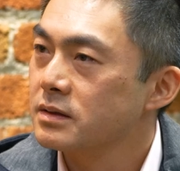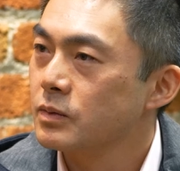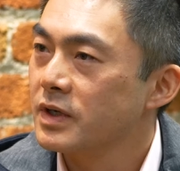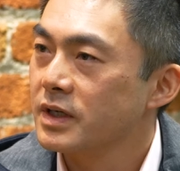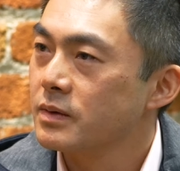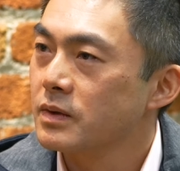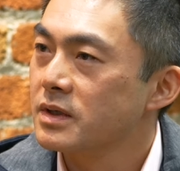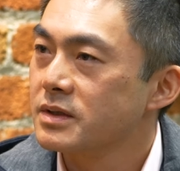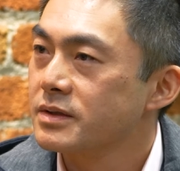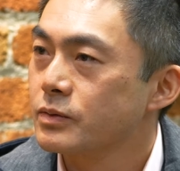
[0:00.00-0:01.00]
to when he
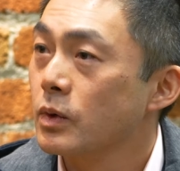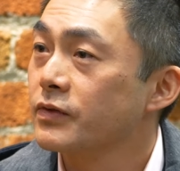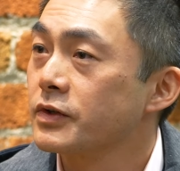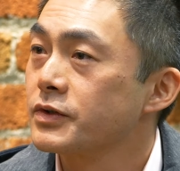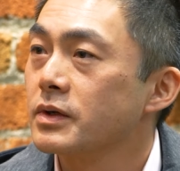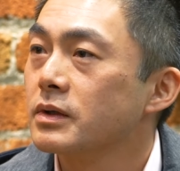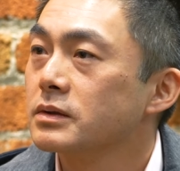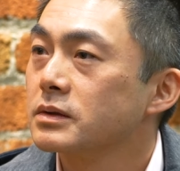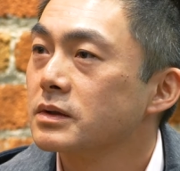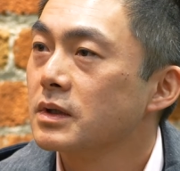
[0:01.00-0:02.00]
was 12 years
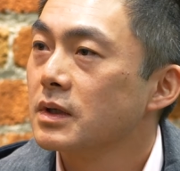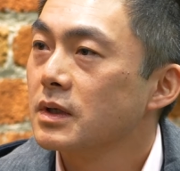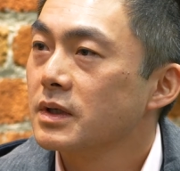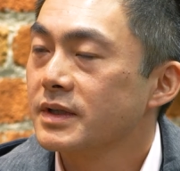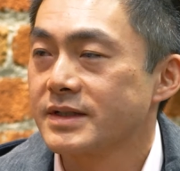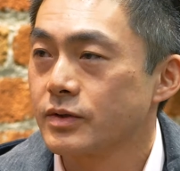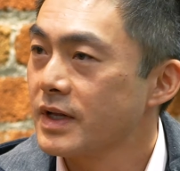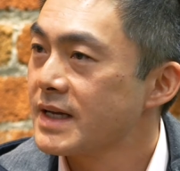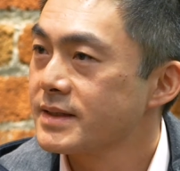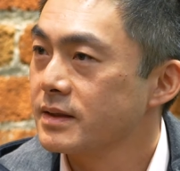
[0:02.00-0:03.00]
old. That, so
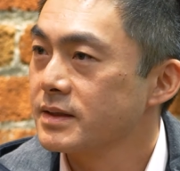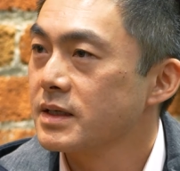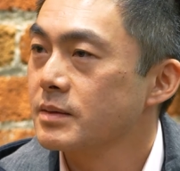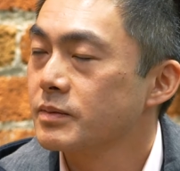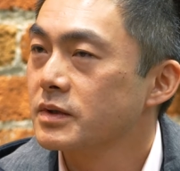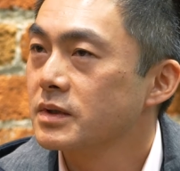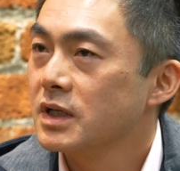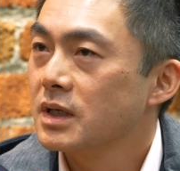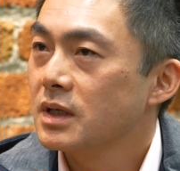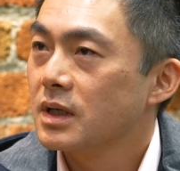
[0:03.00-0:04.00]
that's an example.
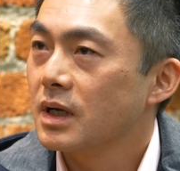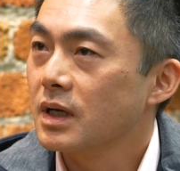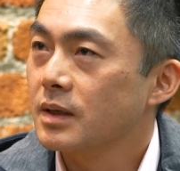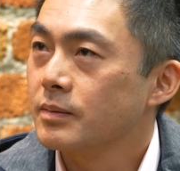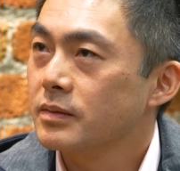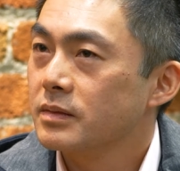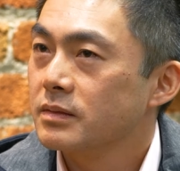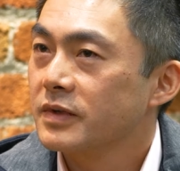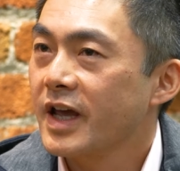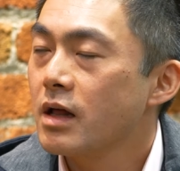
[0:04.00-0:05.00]
Um,
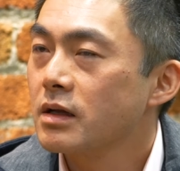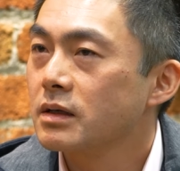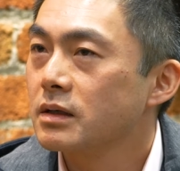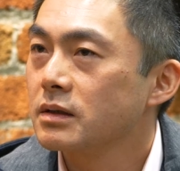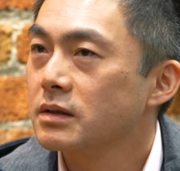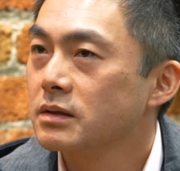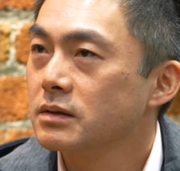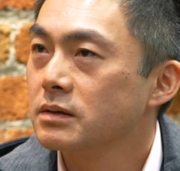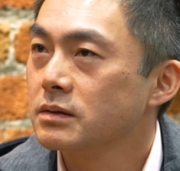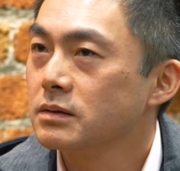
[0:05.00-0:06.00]
Keller,
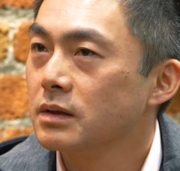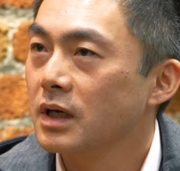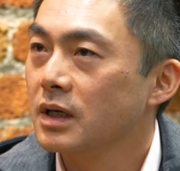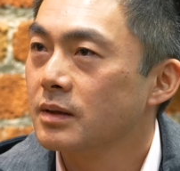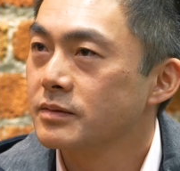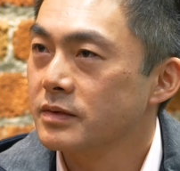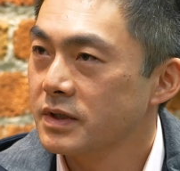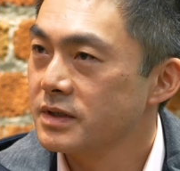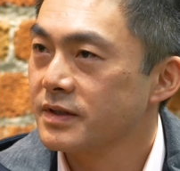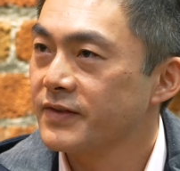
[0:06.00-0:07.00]
who um,
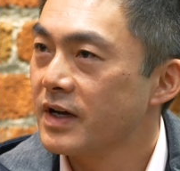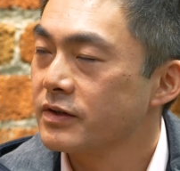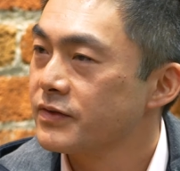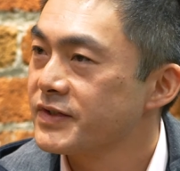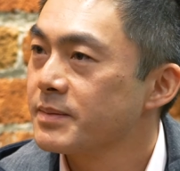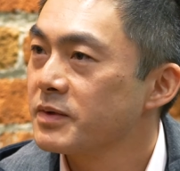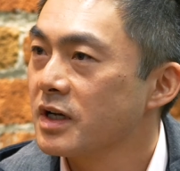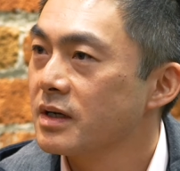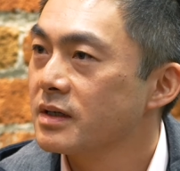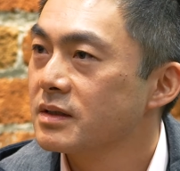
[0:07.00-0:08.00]
is the founder of
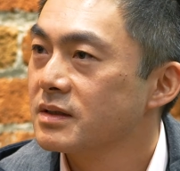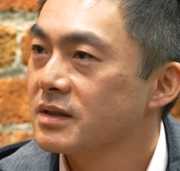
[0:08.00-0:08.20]
Zipline,